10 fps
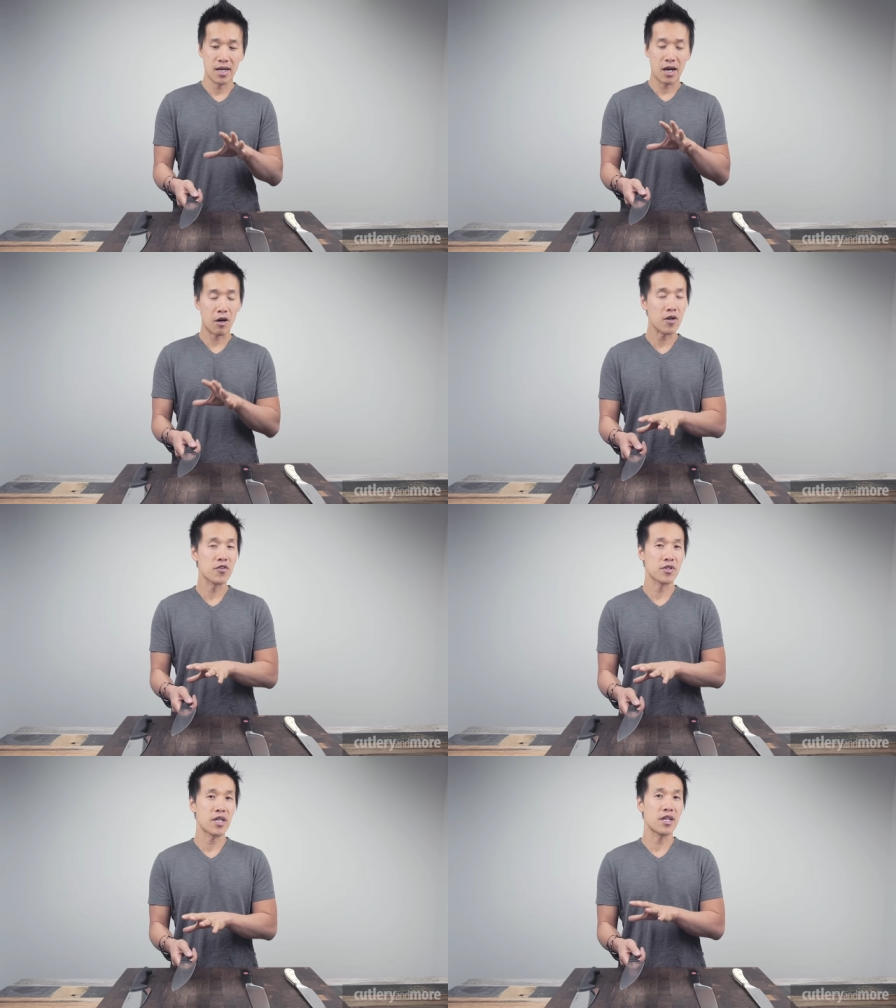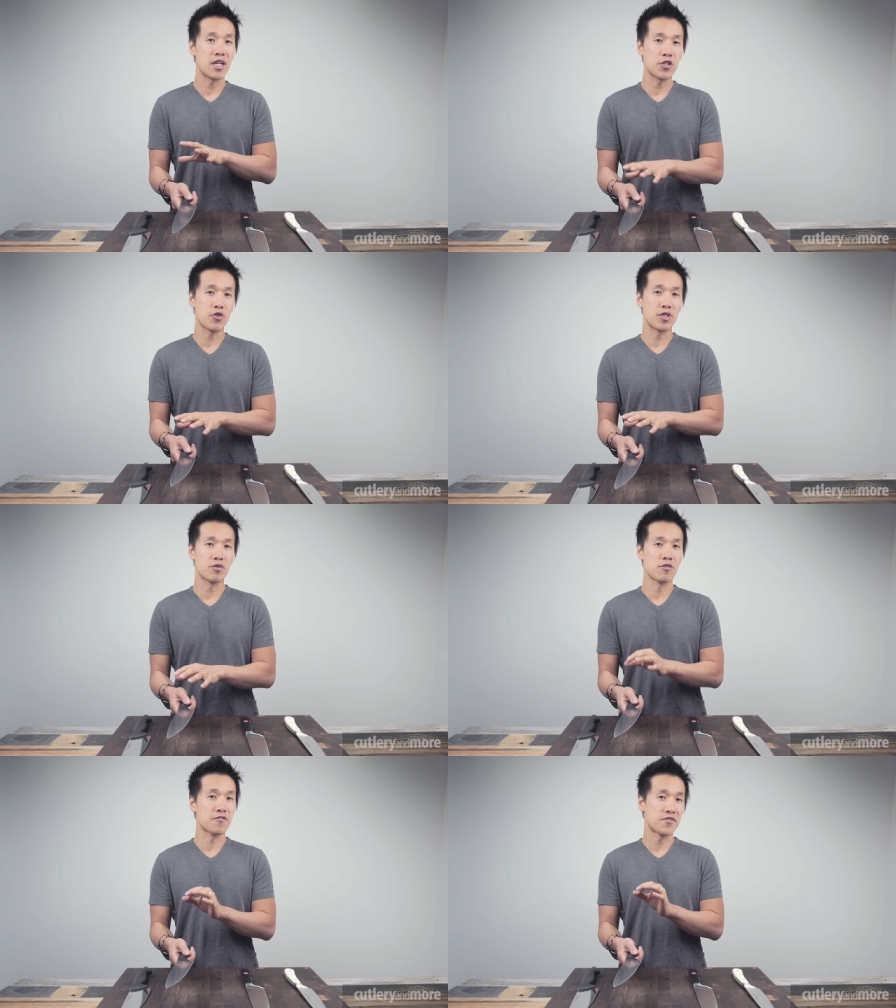however they are heat treated
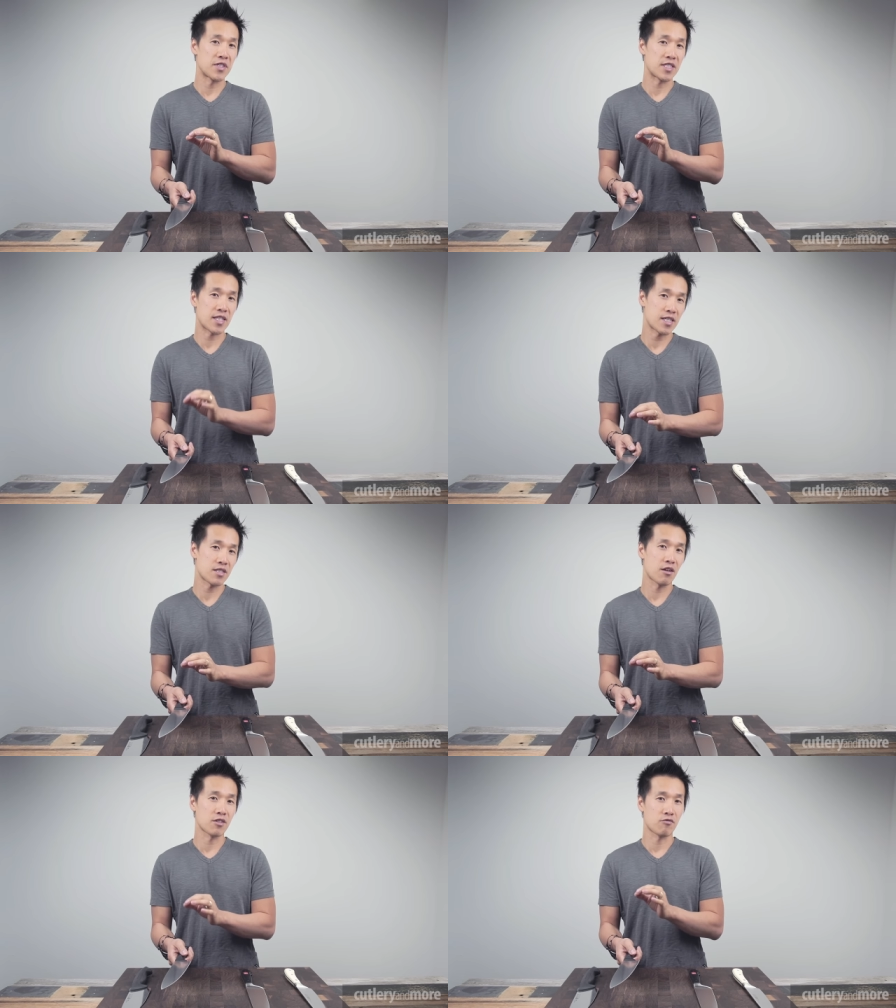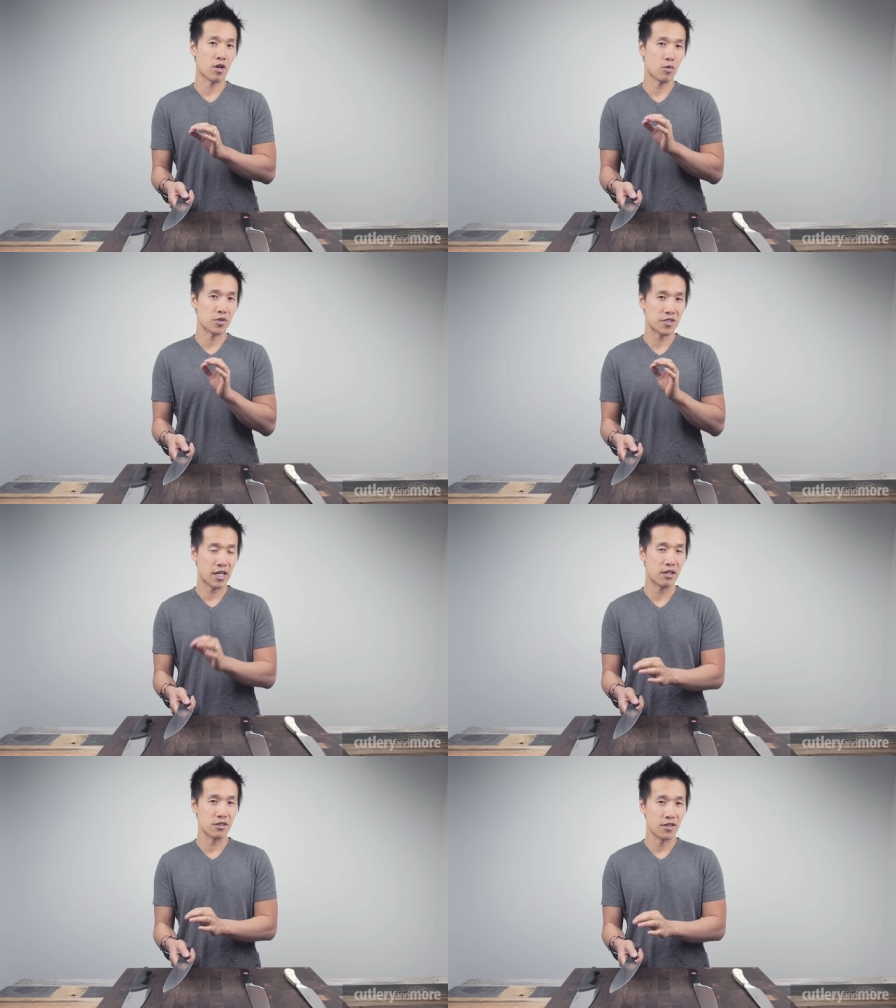to a 56 on the Rockwell
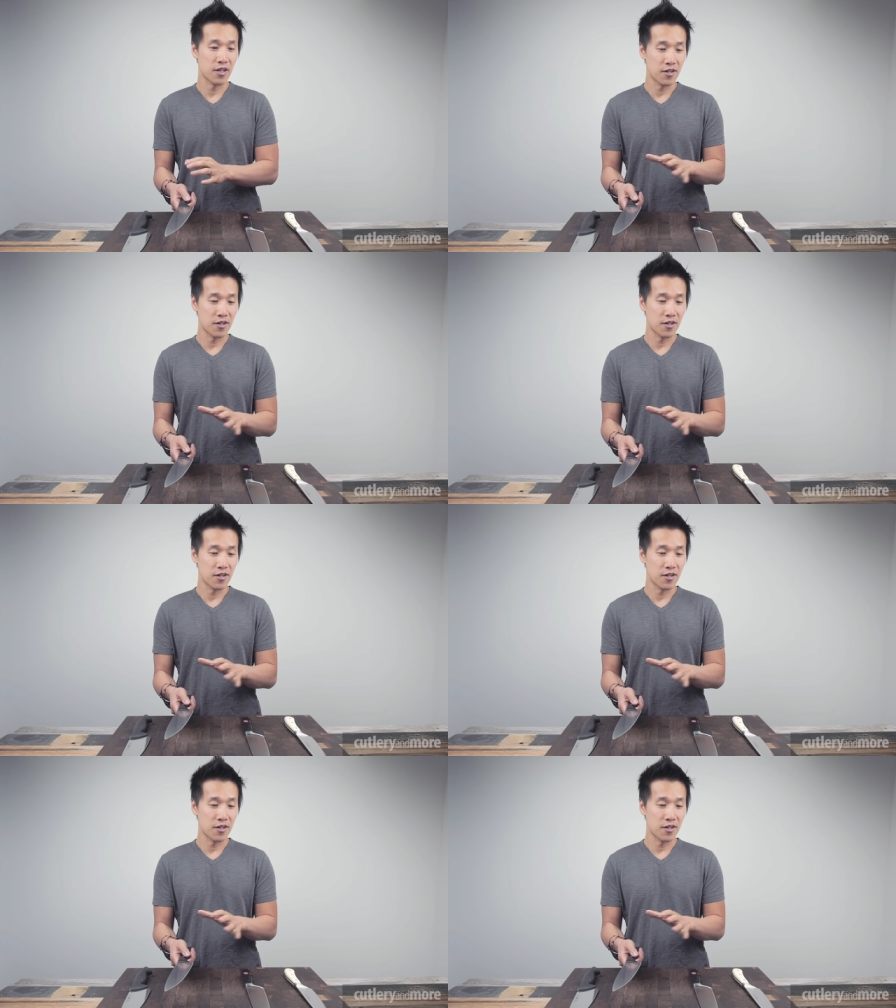scale